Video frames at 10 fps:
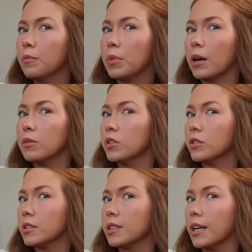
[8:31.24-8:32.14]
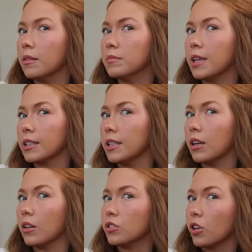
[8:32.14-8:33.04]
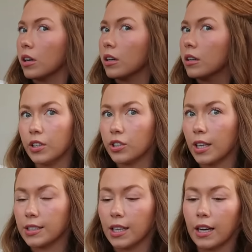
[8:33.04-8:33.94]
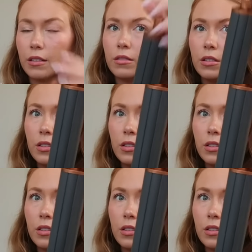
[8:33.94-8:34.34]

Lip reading: But I would use the same technique on the shark. Finish that side.